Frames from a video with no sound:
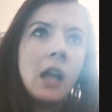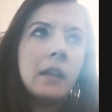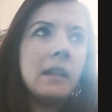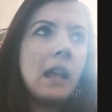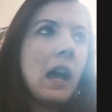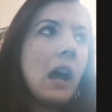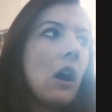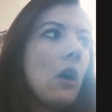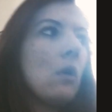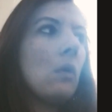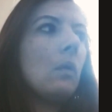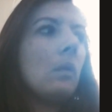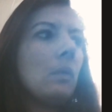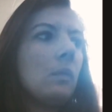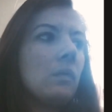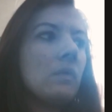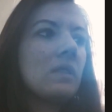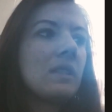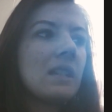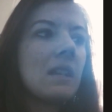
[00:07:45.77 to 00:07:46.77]
Now,
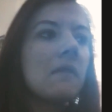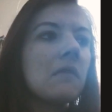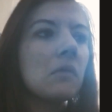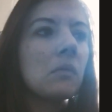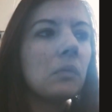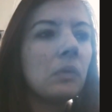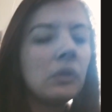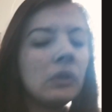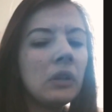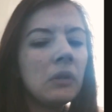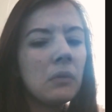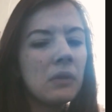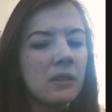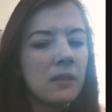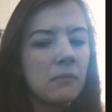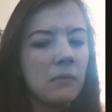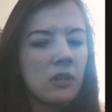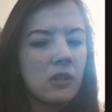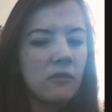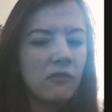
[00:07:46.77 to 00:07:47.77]
Ziva really
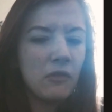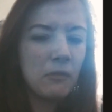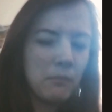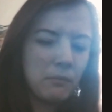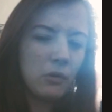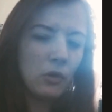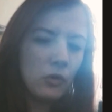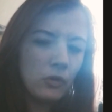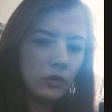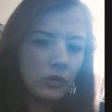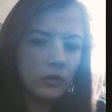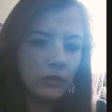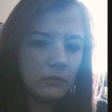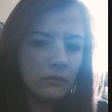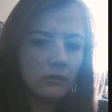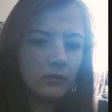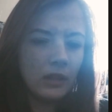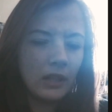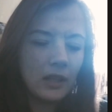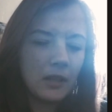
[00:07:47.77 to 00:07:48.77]
wasn't much of a
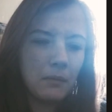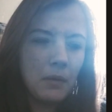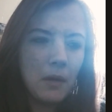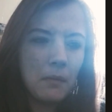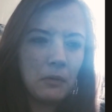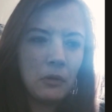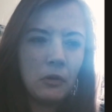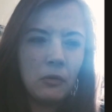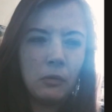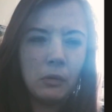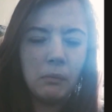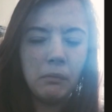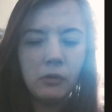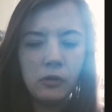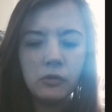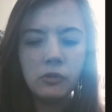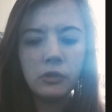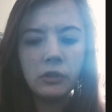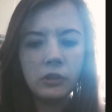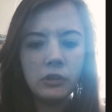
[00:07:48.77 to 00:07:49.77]
like a puppy who would
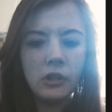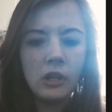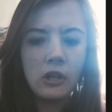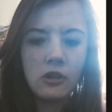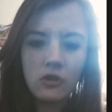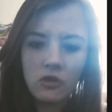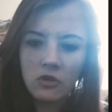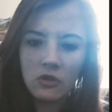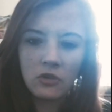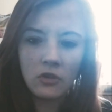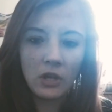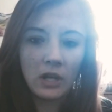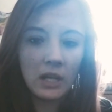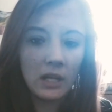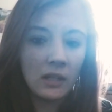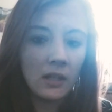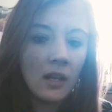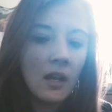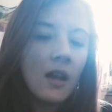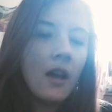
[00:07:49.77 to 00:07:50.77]
pull on the leash or
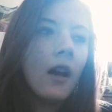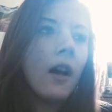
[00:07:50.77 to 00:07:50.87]
strain.